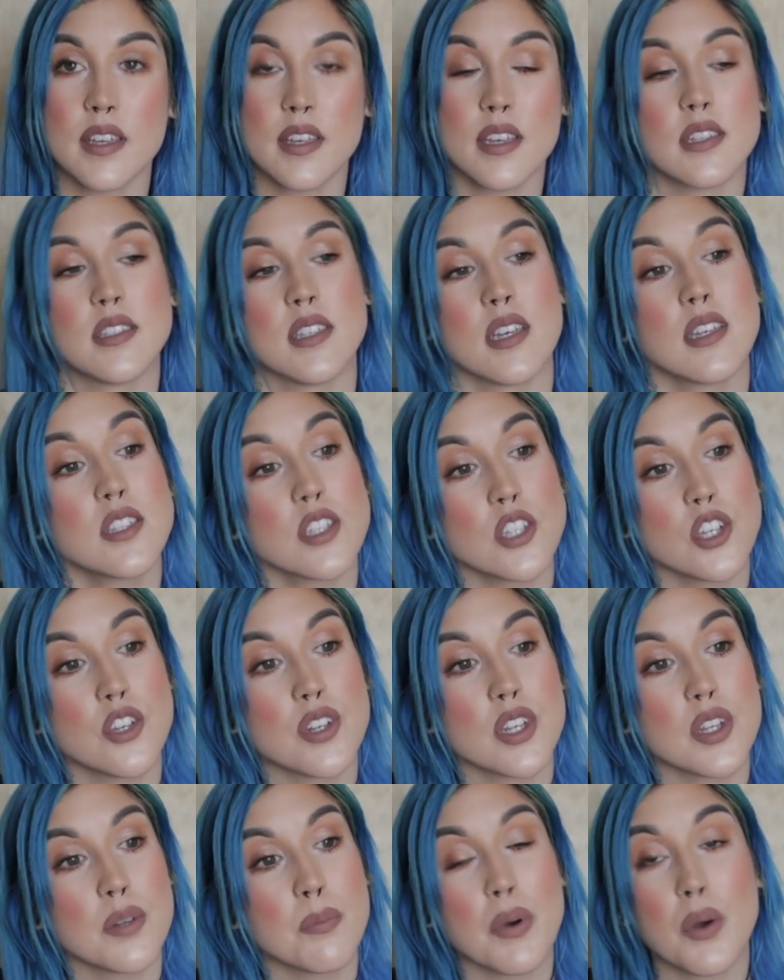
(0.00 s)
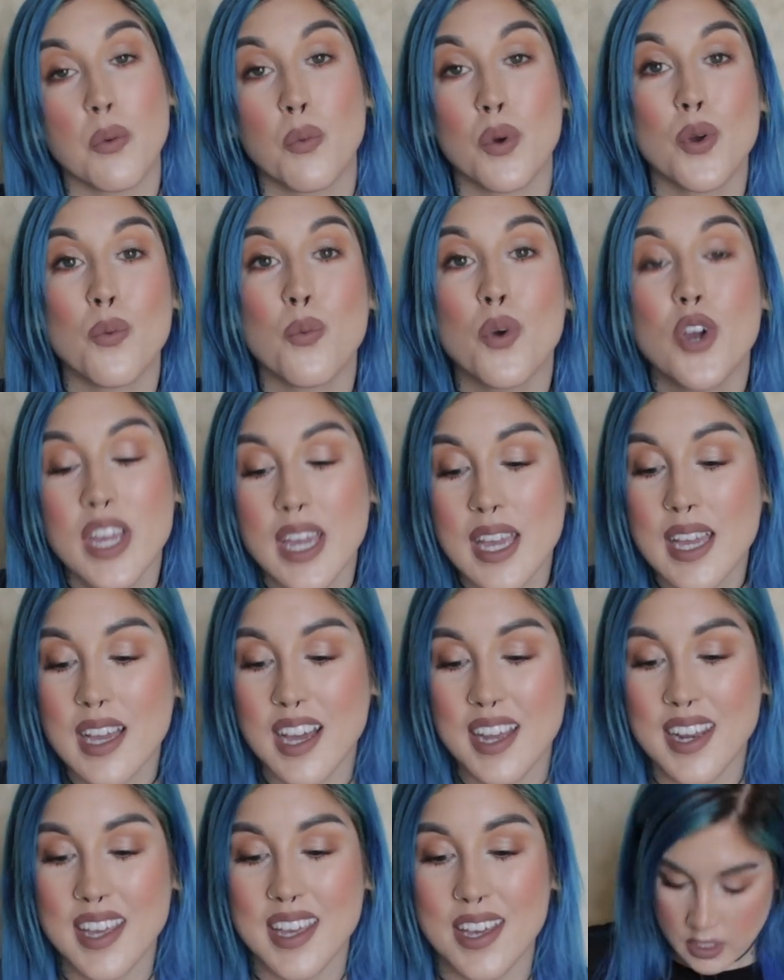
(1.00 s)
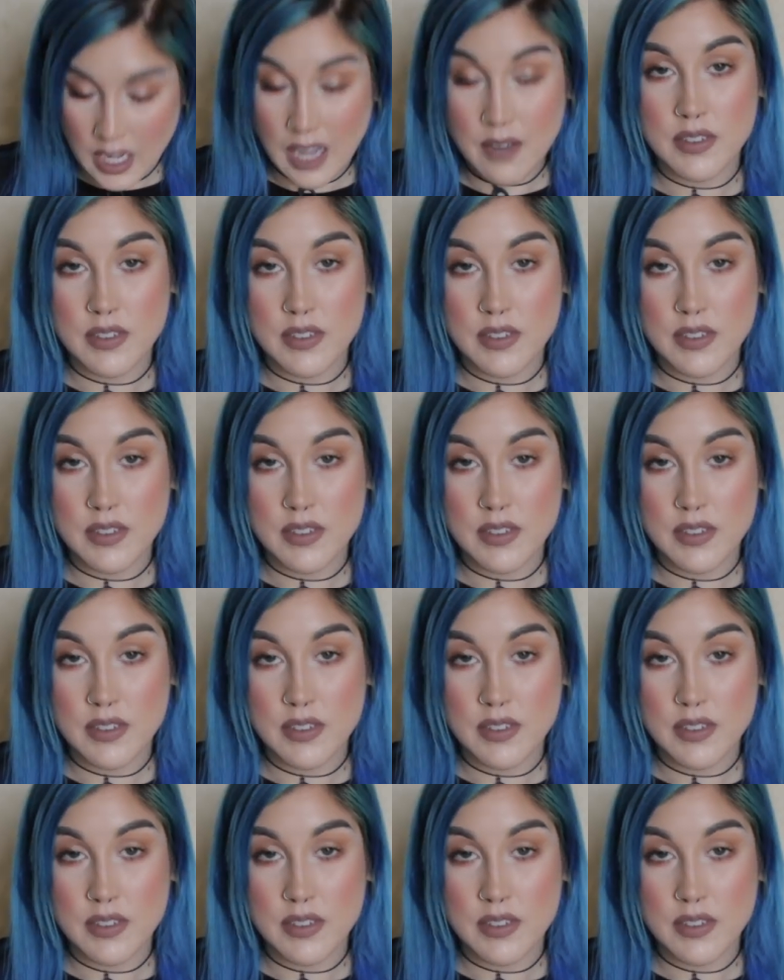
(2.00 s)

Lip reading: gets executed, but we're working on it.